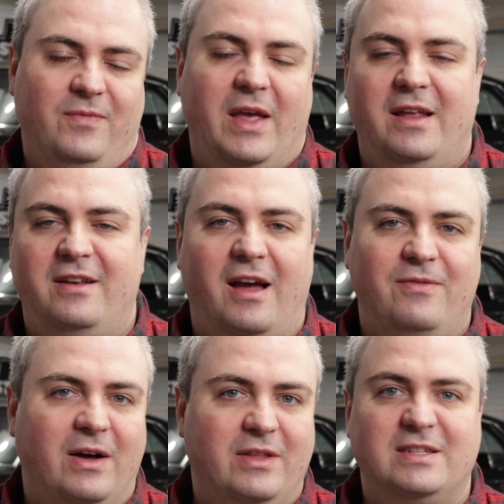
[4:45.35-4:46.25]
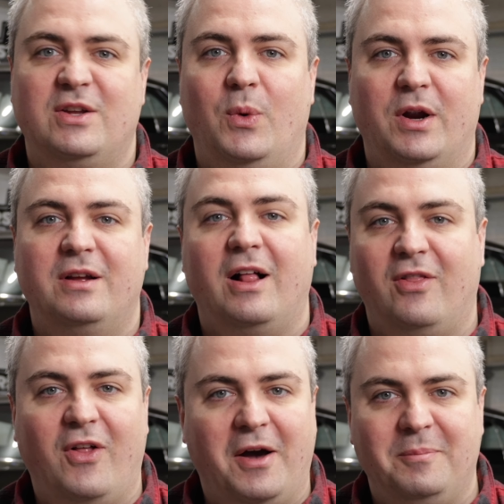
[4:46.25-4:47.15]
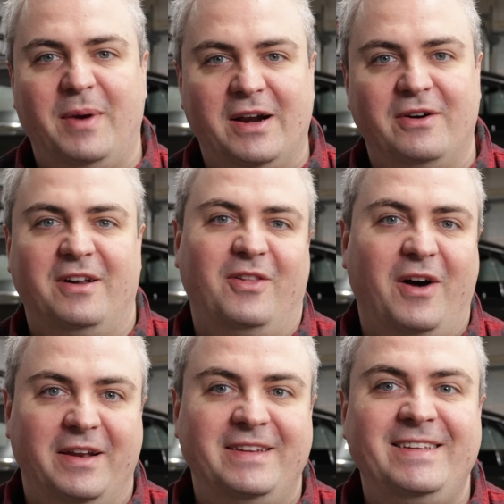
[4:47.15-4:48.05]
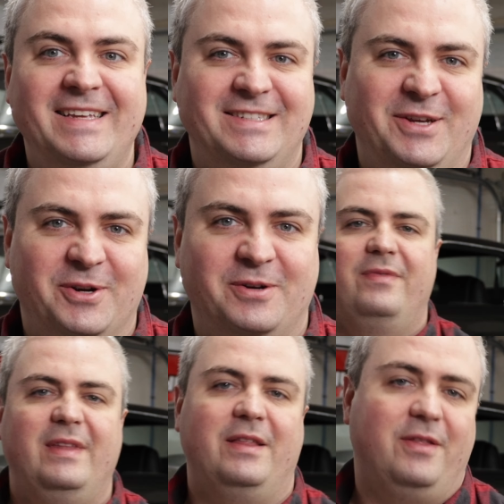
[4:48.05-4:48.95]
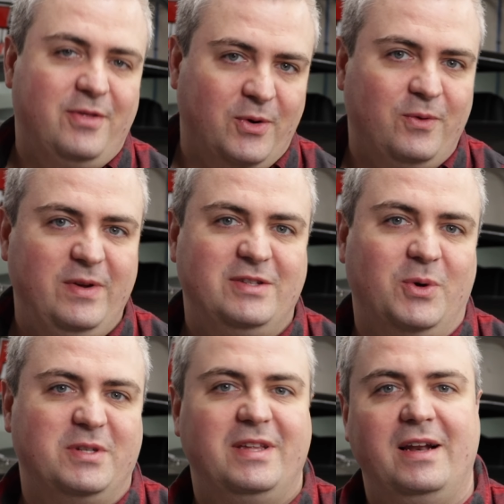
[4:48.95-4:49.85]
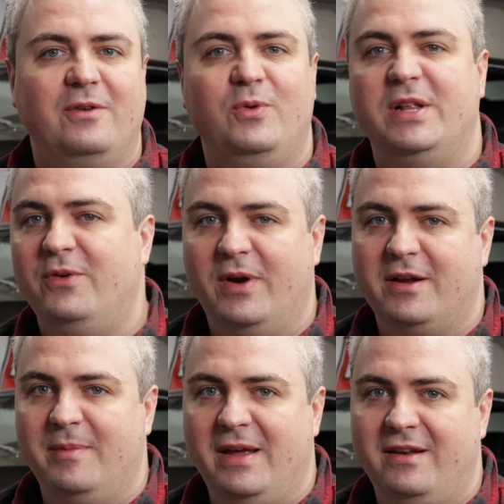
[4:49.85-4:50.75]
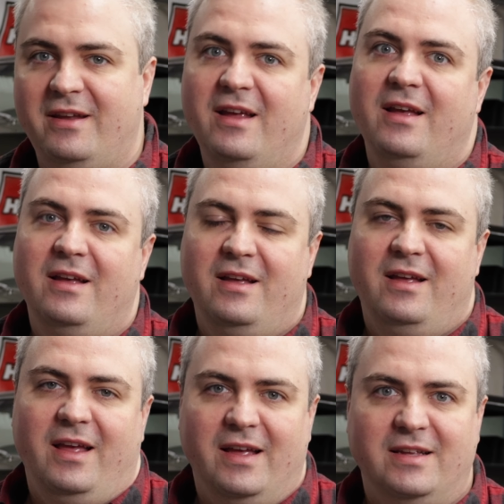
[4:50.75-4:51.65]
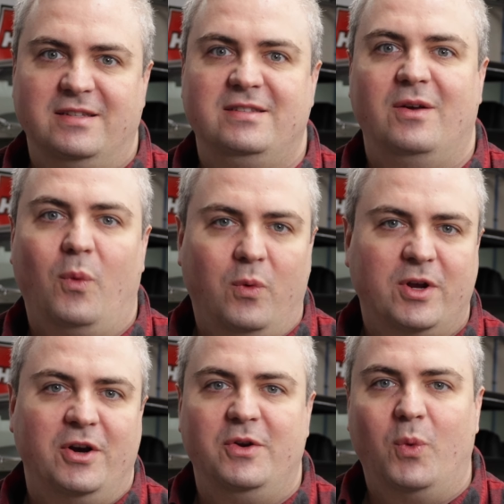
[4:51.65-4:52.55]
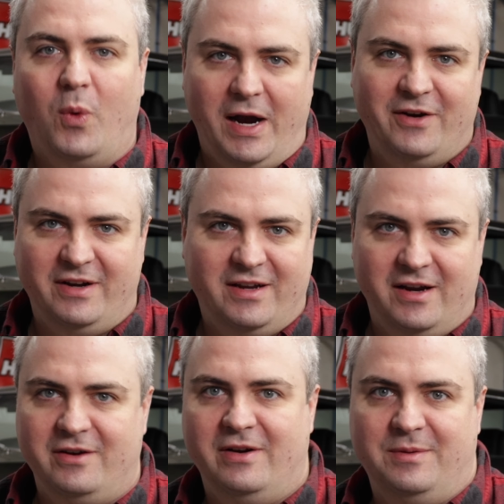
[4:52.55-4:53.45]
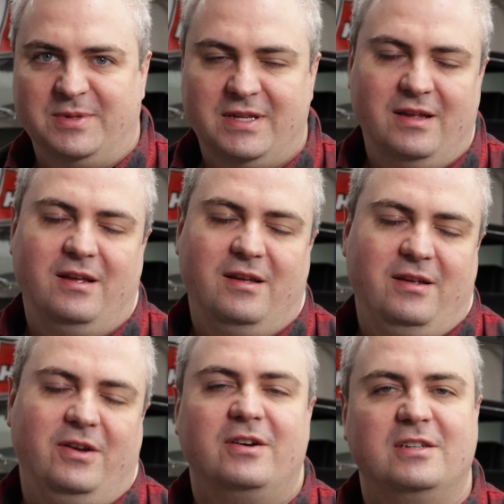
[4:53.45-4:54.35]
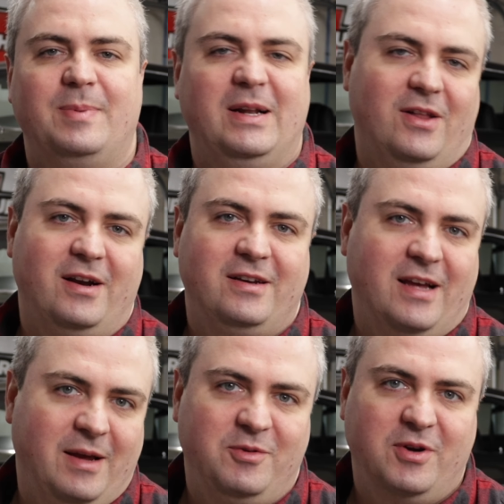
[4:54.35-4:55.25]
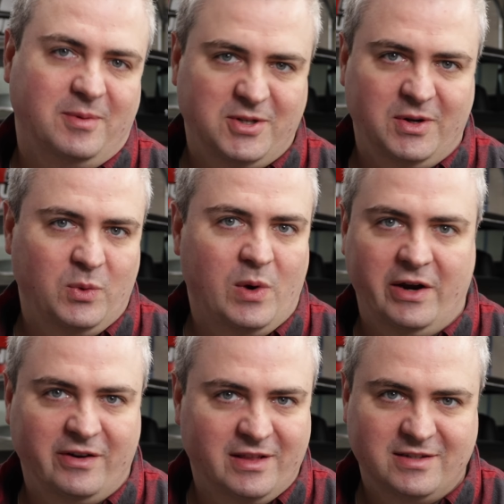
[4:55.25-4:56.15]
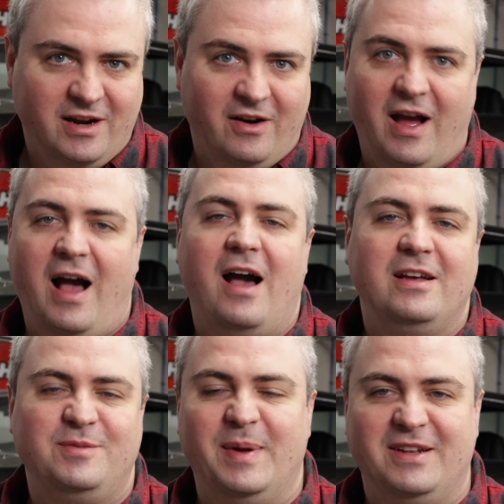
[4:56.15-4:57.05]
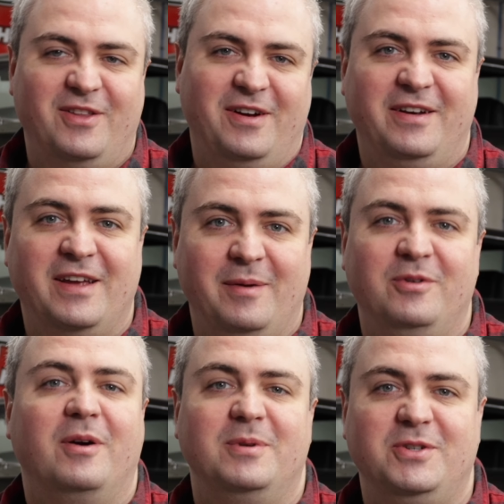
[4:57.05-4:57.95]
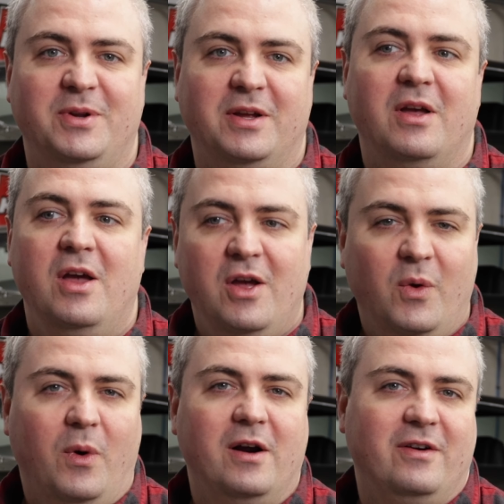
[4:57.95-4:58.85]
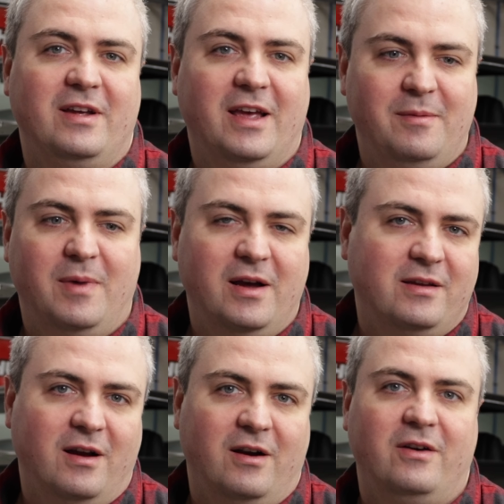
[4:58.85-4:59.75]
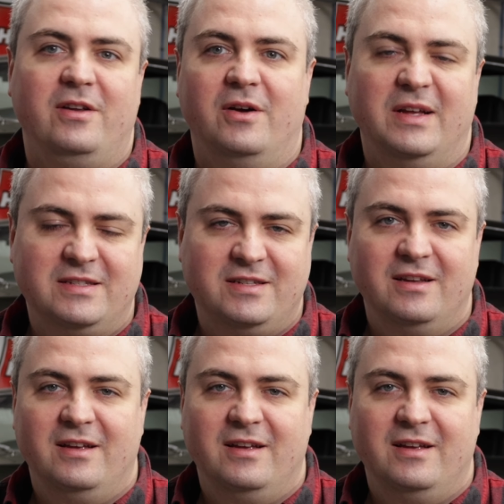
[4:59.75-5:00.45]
And I found this to work a lot better and a lot easier. Now the third resource that I'd really recommend is good wiring diagrams. You're going to spend a lot of time troubleshooting wiring in this car. I spent a lot of time troubleshooting wiring in my car. You know, it's